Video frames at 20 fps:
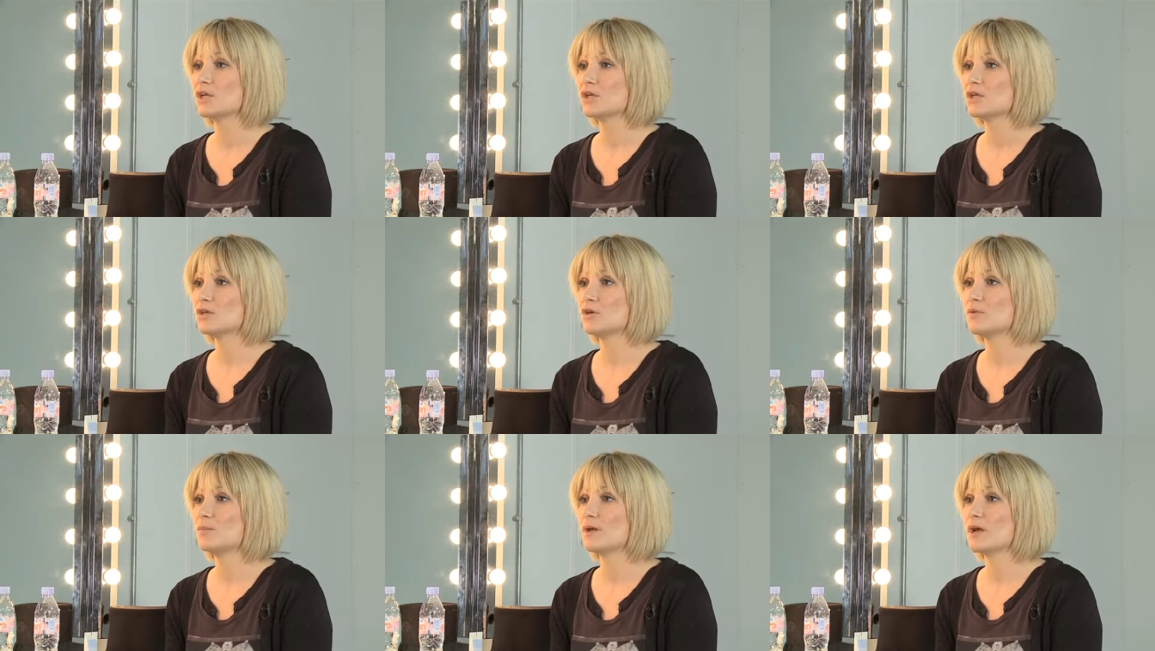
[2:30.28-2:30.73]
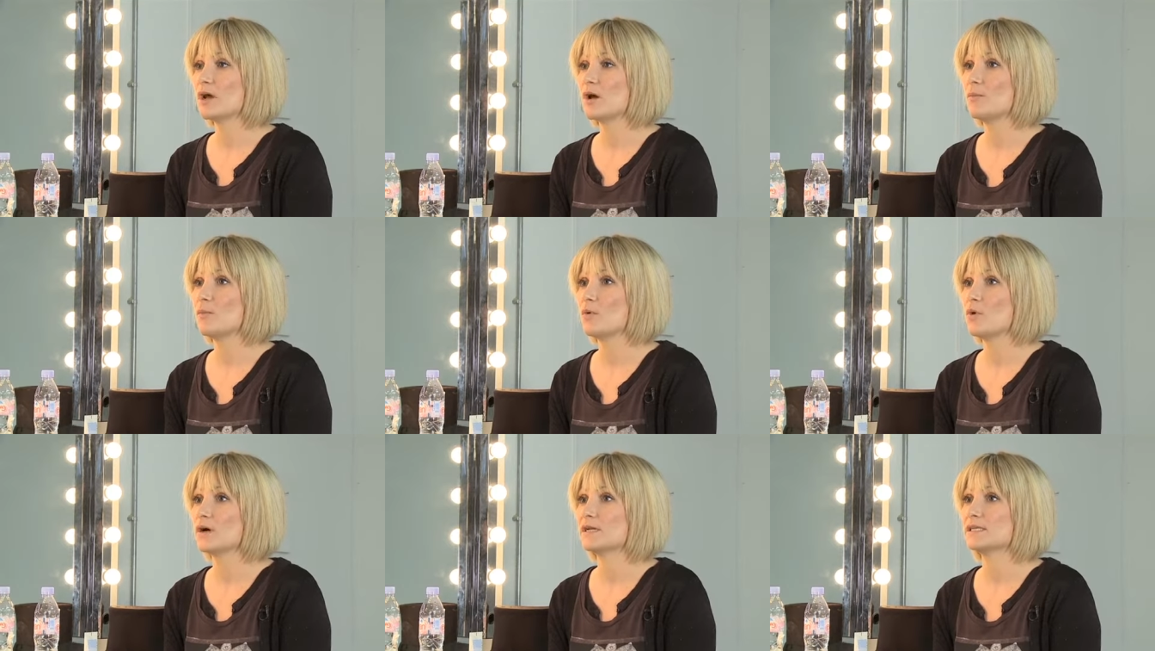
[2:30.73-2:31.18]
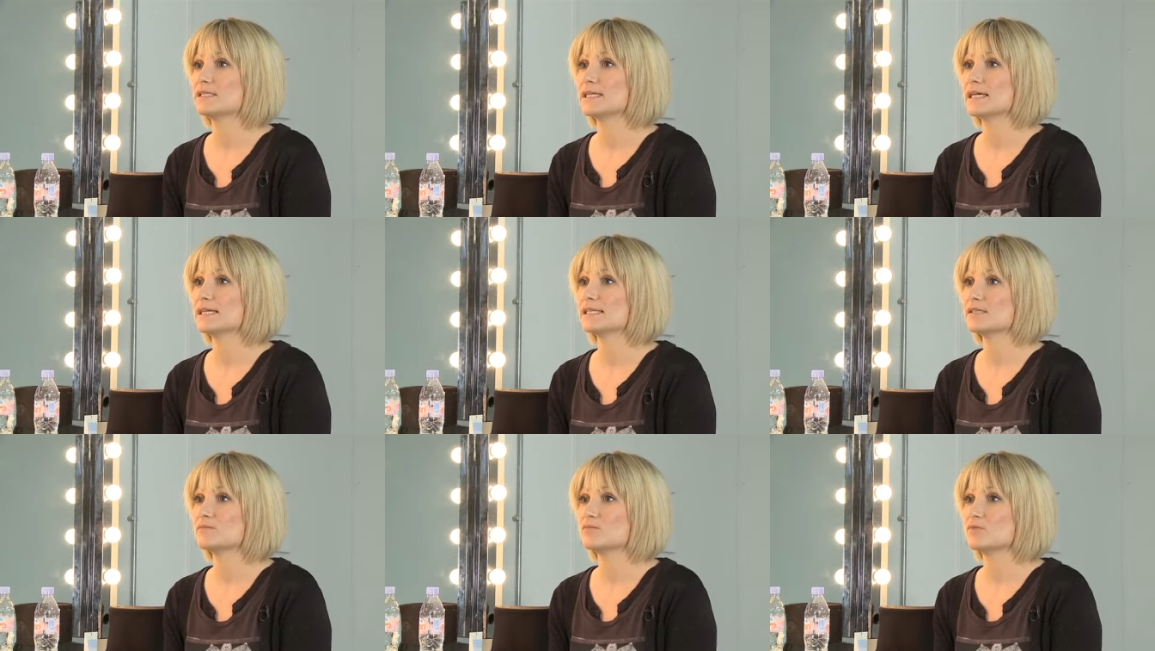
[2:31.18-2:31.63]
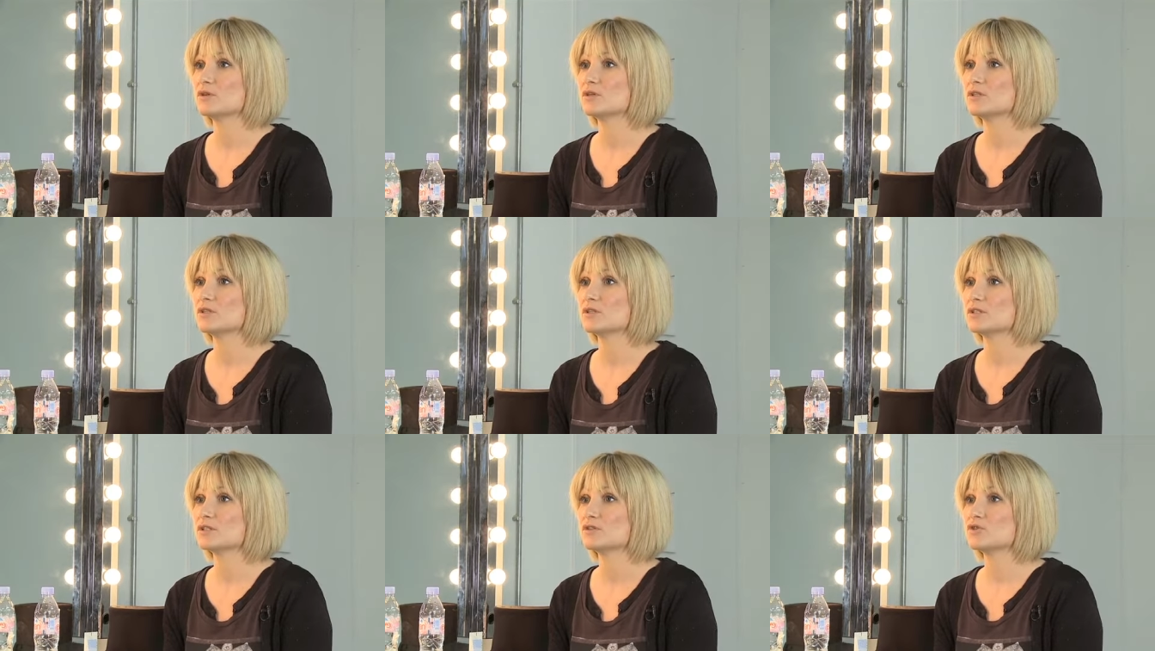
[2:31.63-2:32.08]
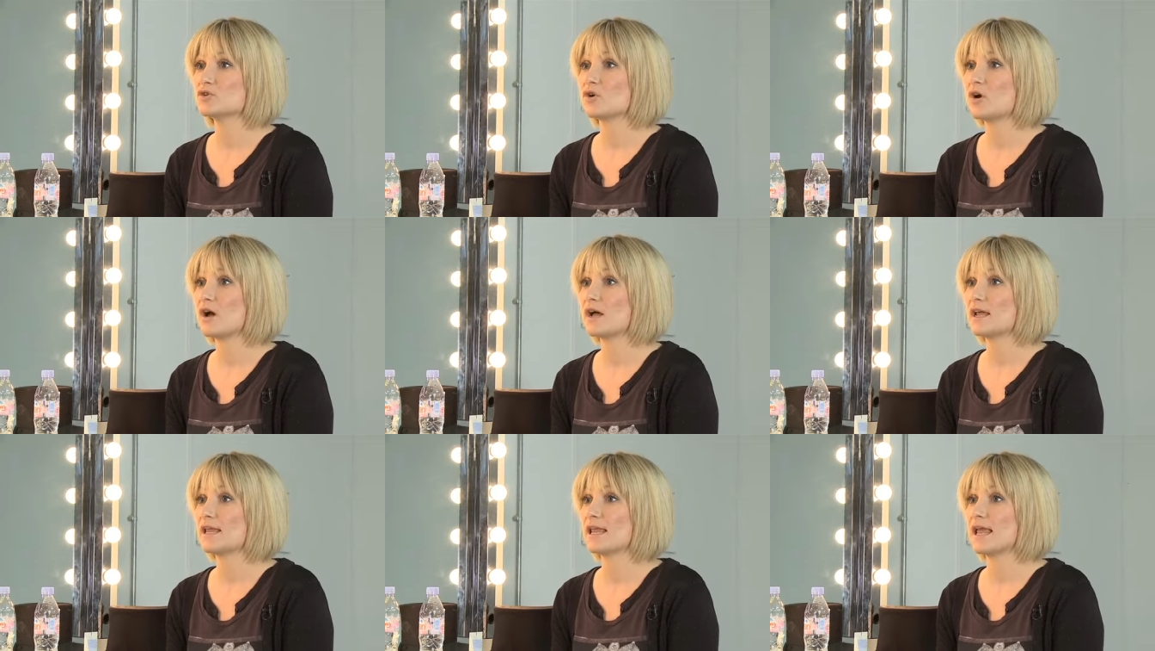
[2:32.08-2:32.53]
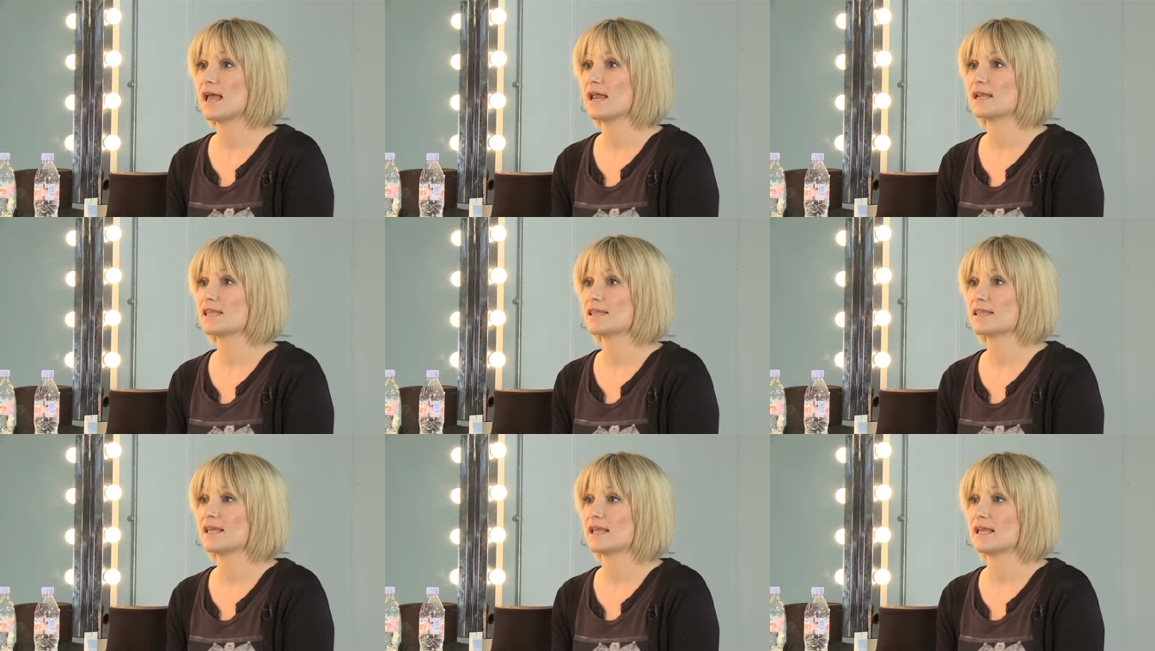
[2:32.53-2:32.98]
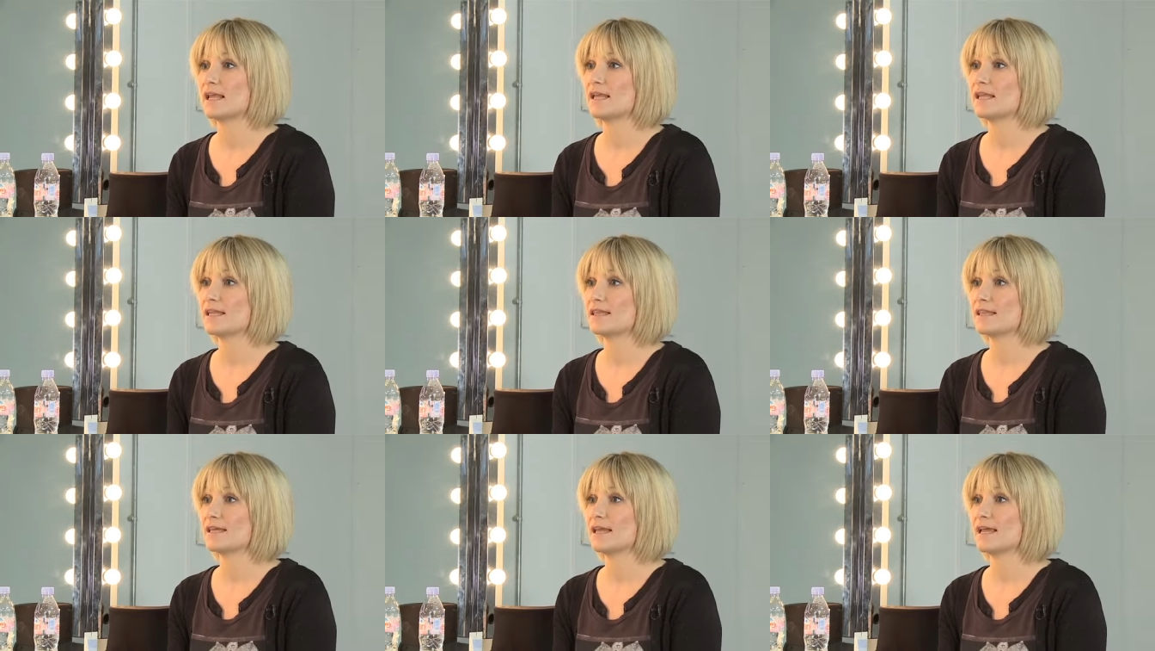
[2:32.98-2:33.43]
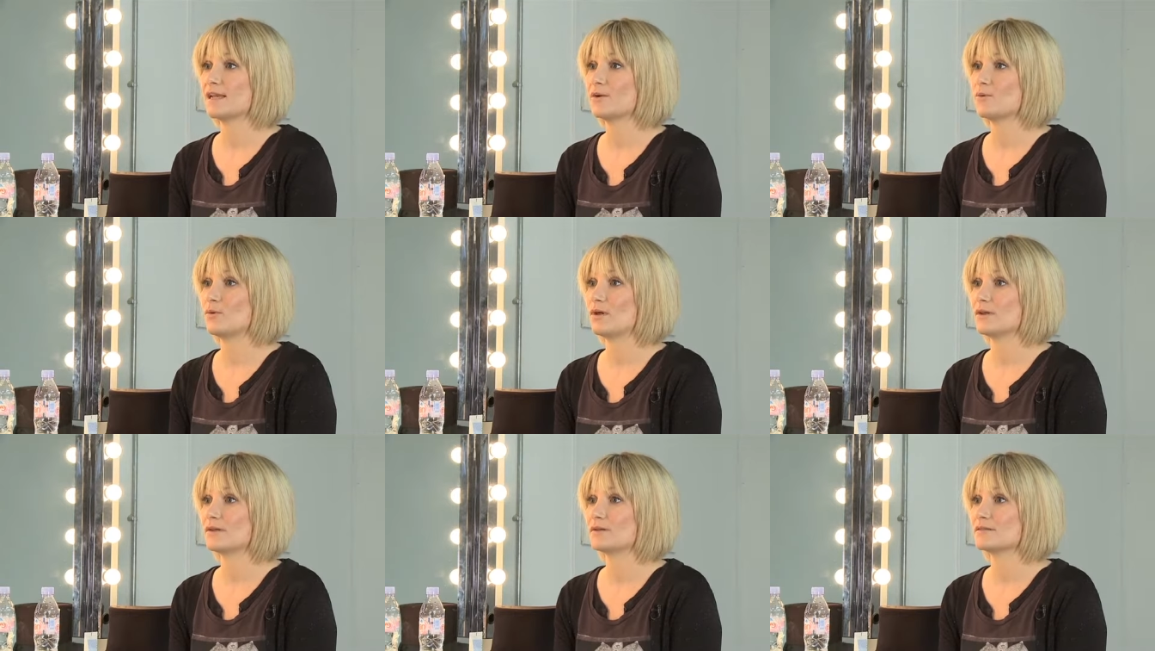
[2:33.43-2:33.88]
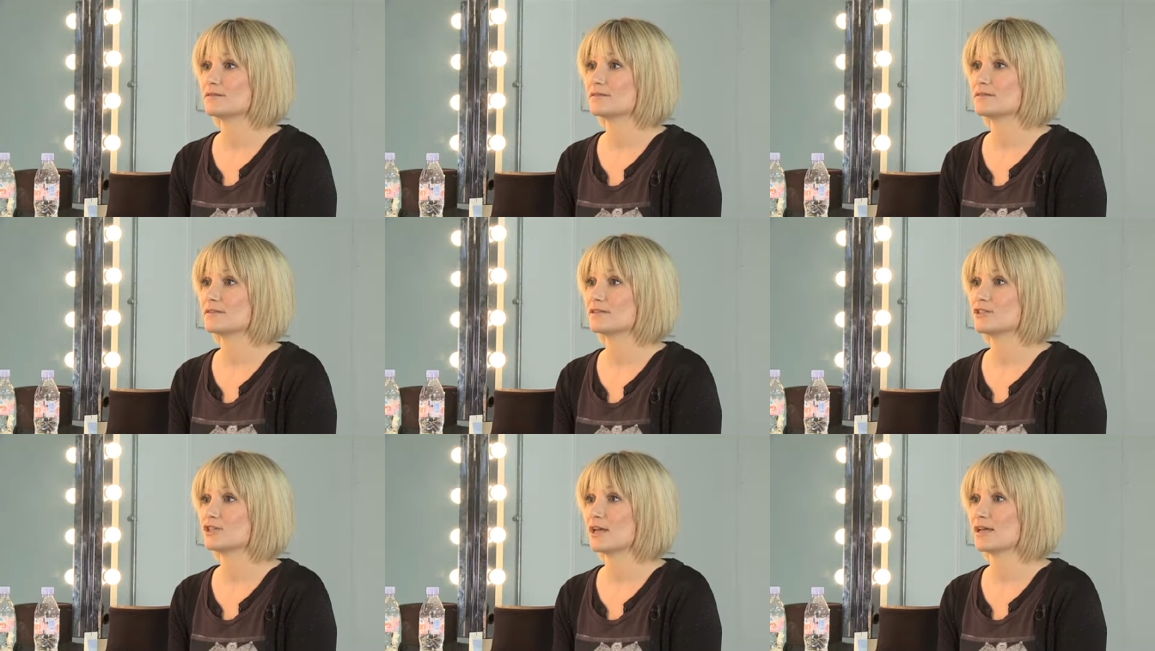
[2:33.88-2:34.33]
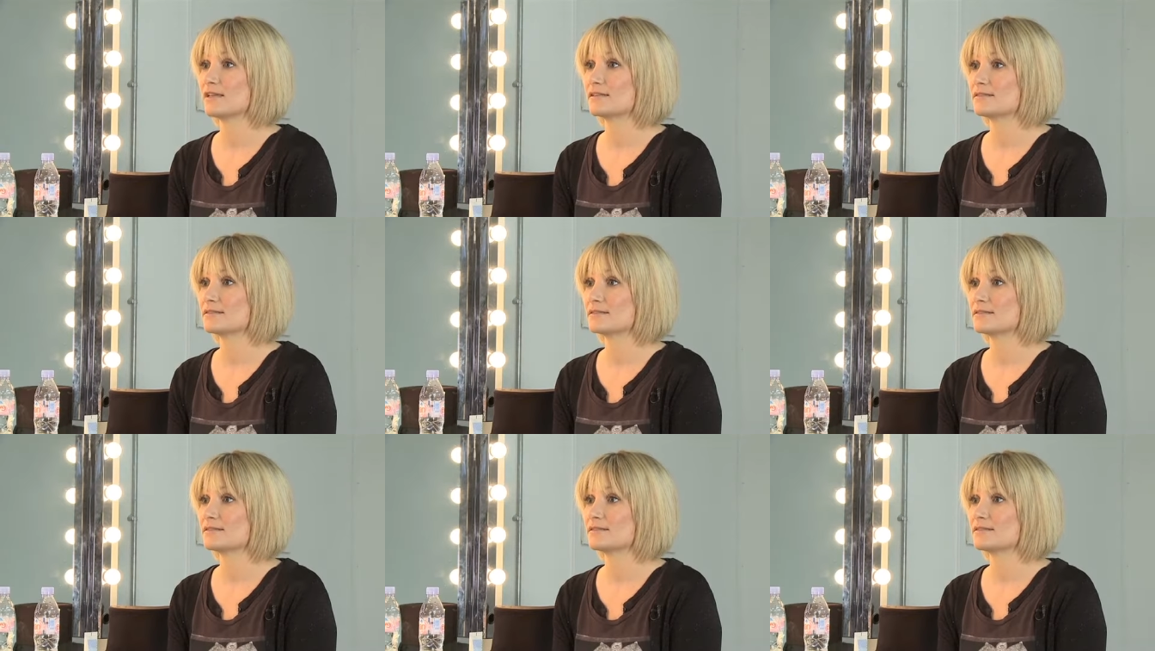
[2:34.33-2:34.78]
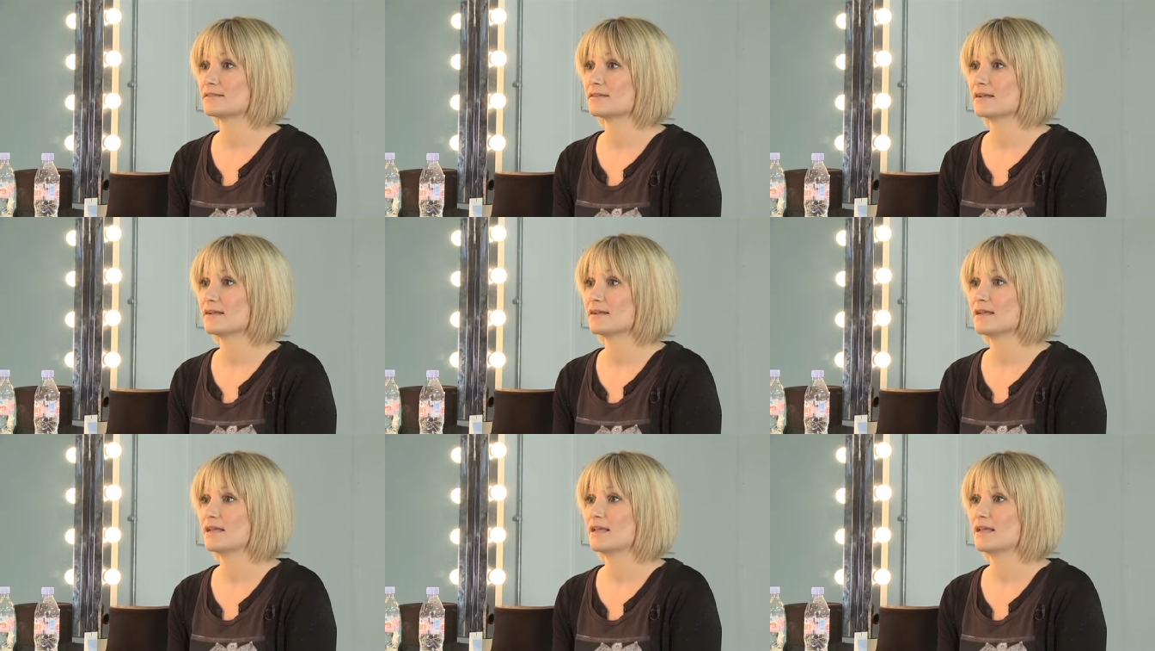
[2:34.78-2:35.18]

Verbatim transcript: you become quite desperate to try anything that anyone suggests.